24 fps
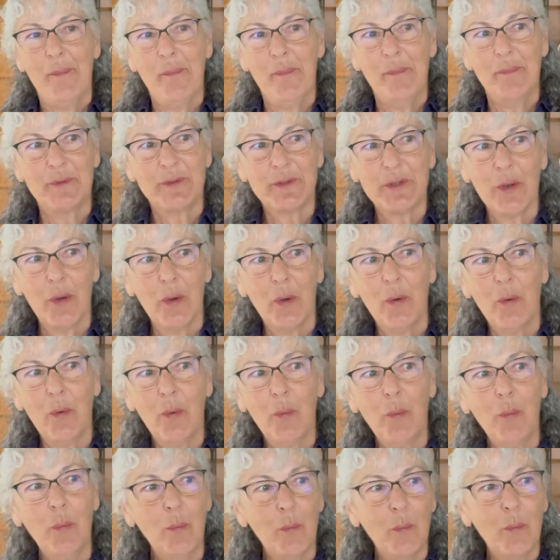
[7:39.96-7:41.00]

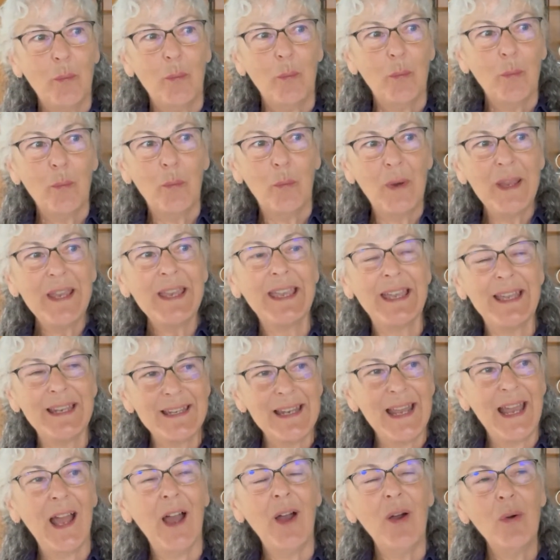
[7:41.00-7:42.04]
So we can
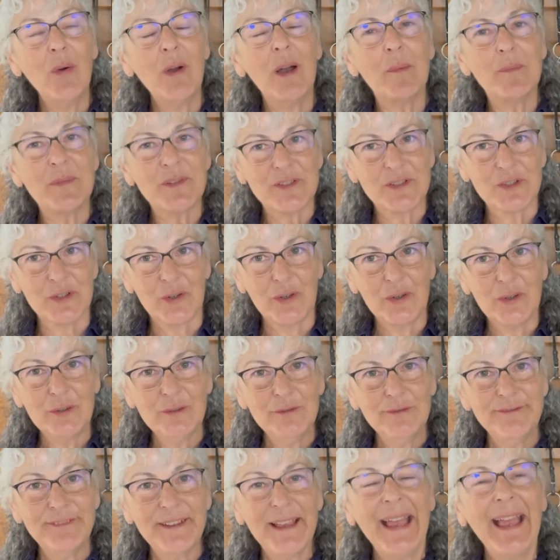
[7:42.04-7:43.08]
now
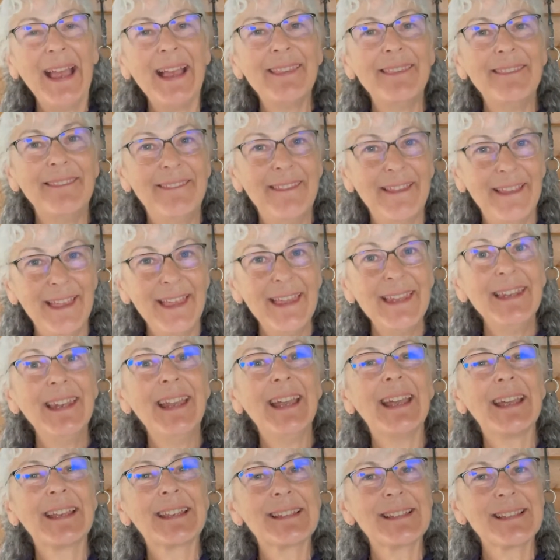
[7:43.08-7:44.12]
observe and then
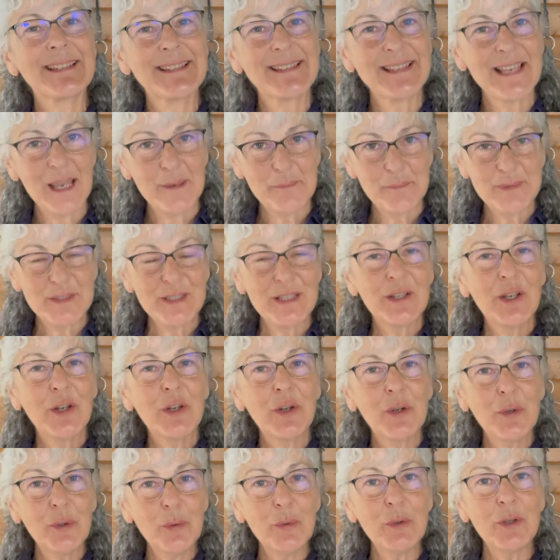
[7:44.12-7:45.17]
accept
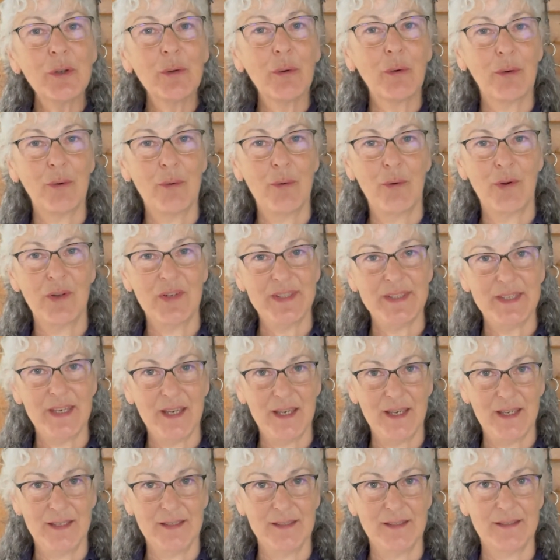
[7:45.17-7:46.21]
who your horse
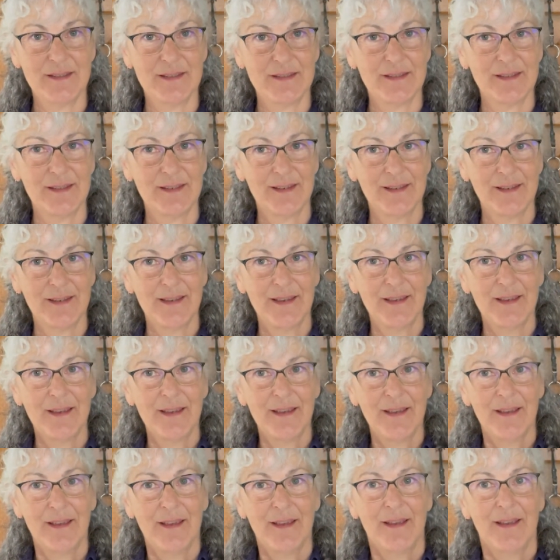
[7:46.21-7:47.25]
is.
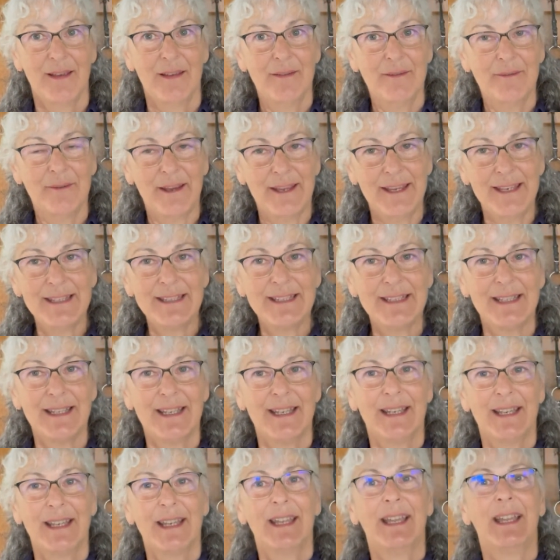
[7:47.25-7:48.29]
Right?
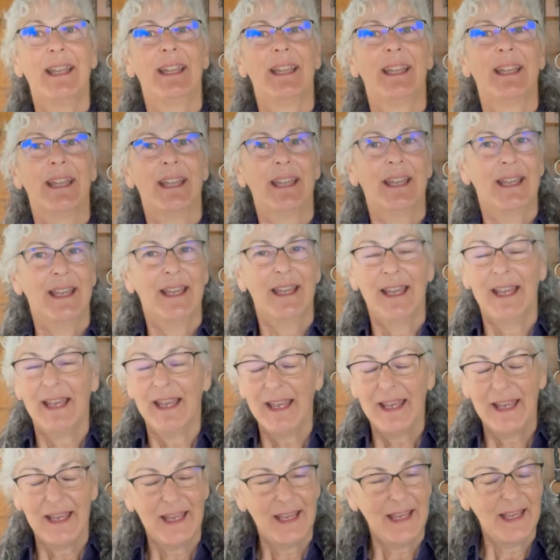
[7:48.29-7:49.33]

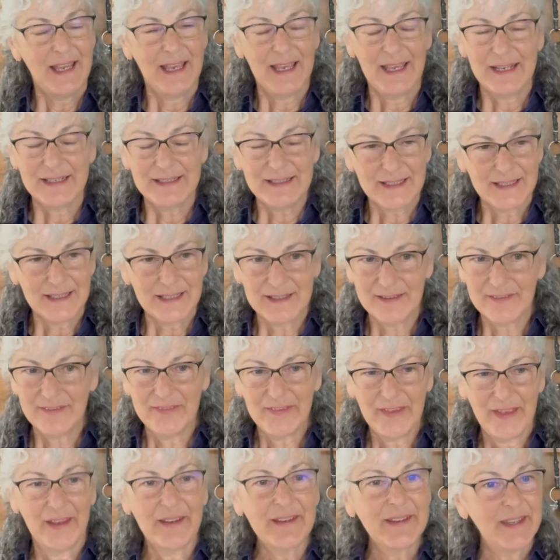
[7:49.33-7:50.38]
And
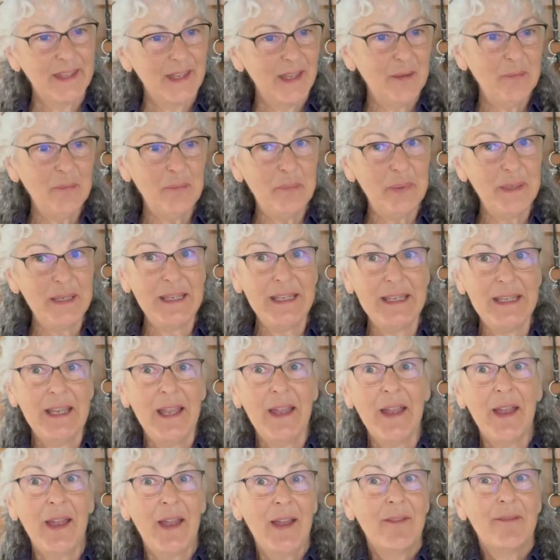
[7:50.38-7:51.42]
that can be
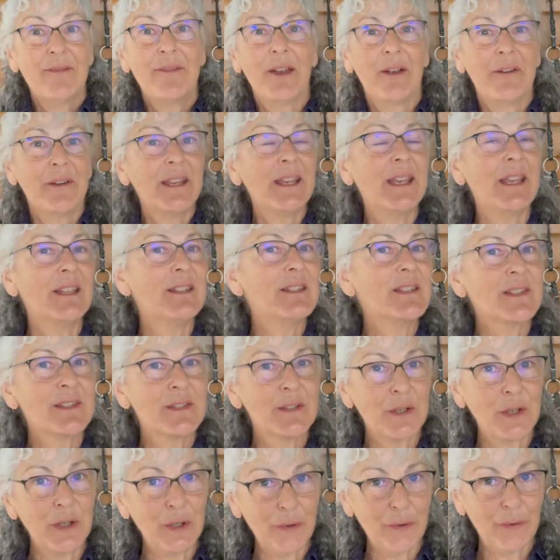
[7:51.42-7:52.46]
a very
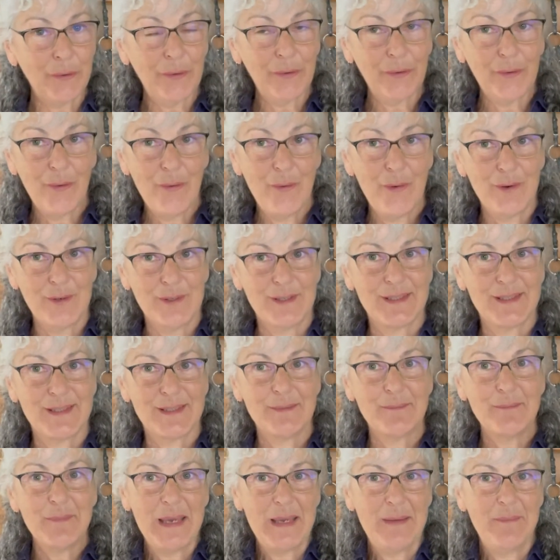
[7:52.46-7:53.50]
insecure horse,
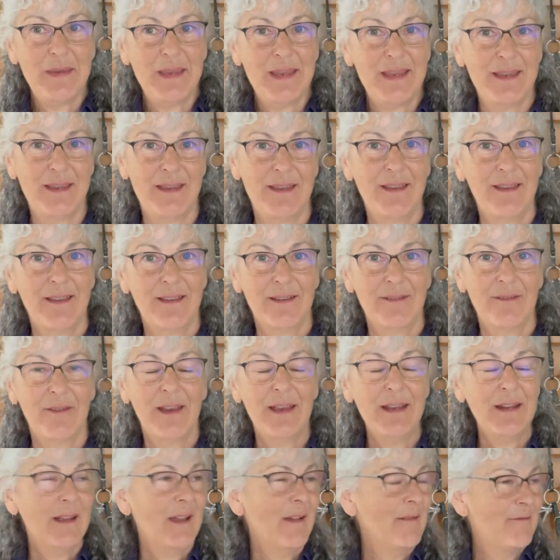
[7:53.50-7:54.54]
maybe.
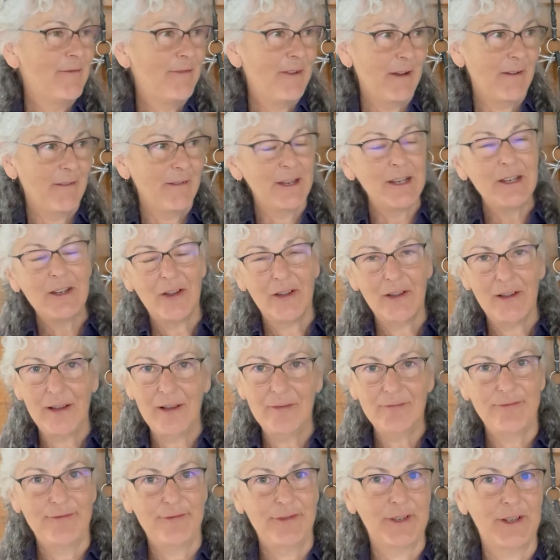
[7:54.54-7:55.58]
Right? A very
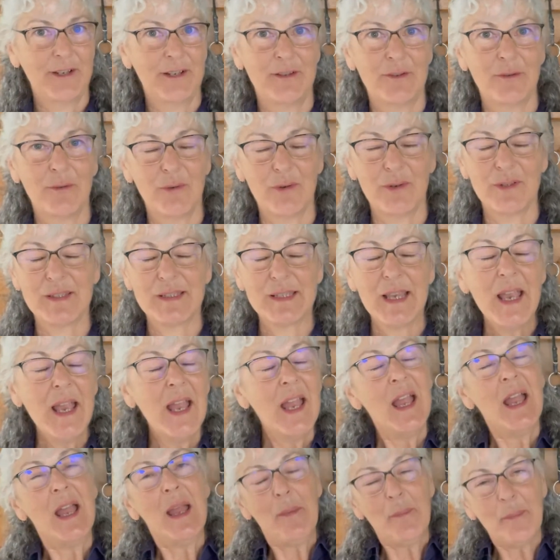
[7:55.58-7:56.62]
confident horse.
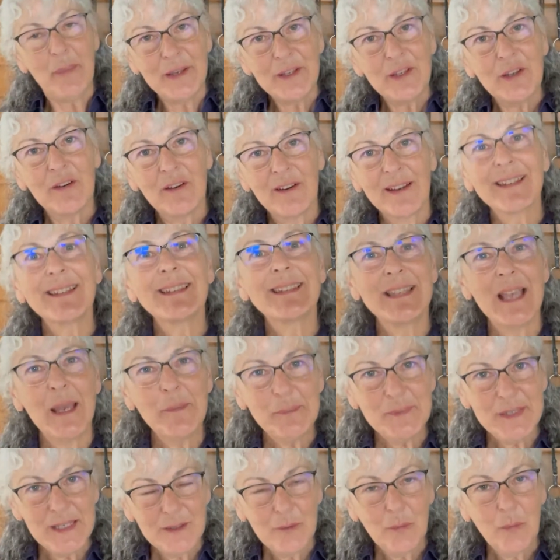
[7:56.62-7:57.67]
But you're
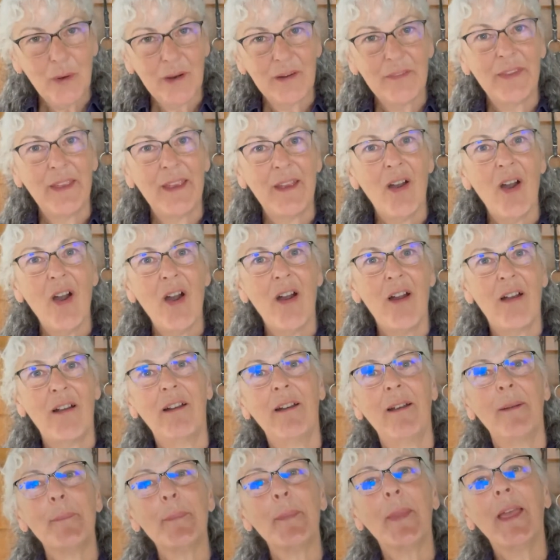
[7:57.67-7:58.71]
accepting where they
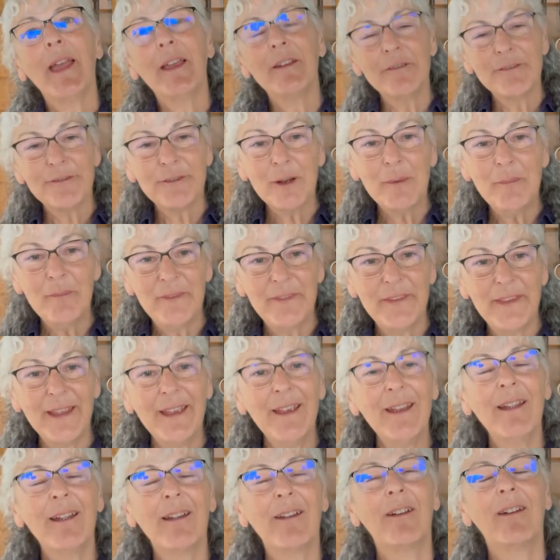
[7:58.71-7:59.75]
are. And from
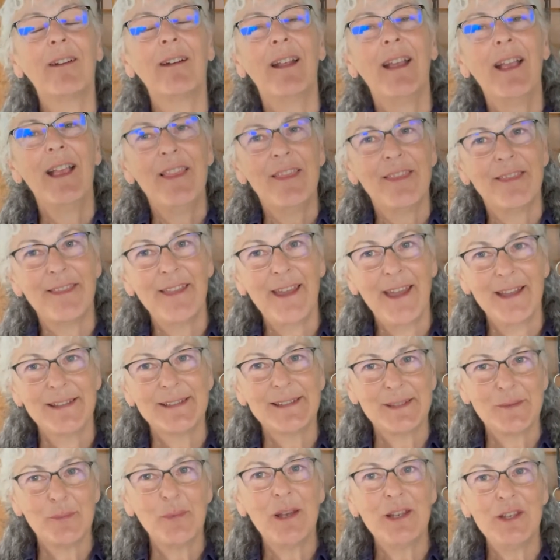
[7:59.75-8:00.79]
there,
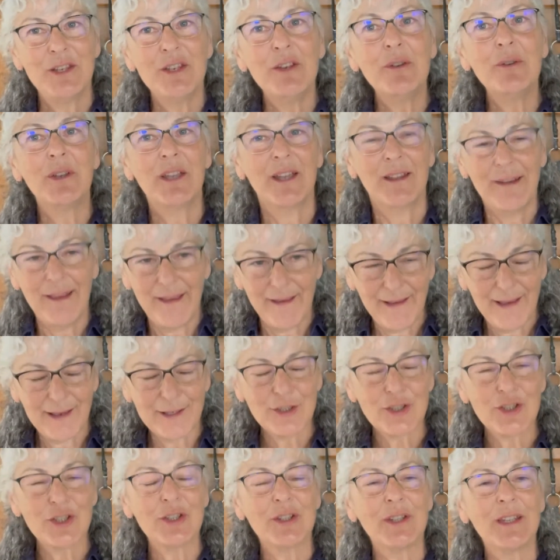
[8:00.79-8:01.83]
that's when you can
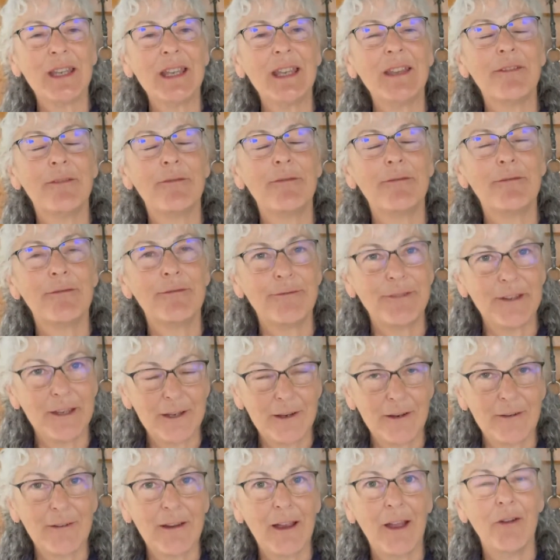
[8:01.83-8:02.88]
actually
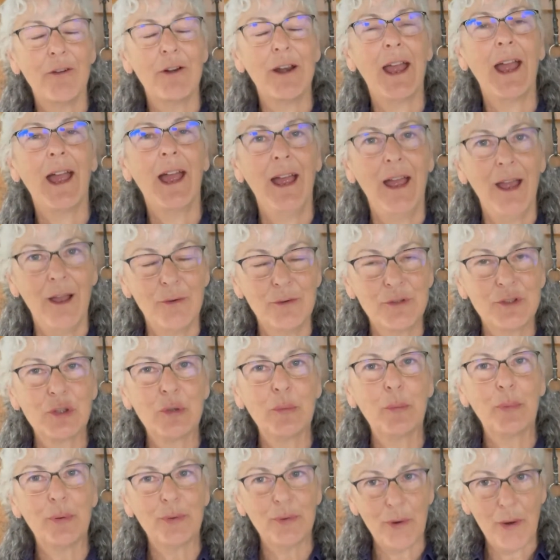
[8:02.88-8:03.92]
figure out how to
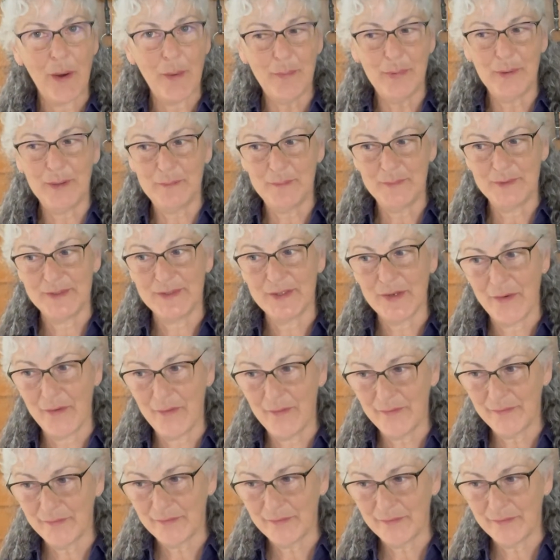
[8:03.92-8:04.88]
problem solve.